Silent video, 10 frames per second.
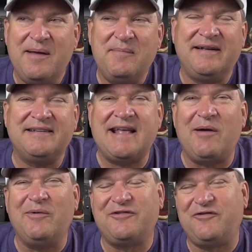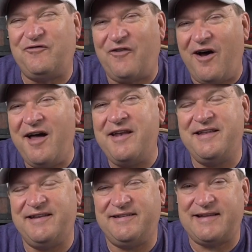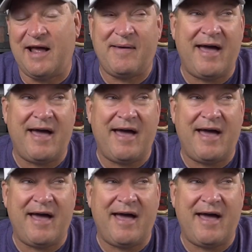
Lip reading: Because that was fun time.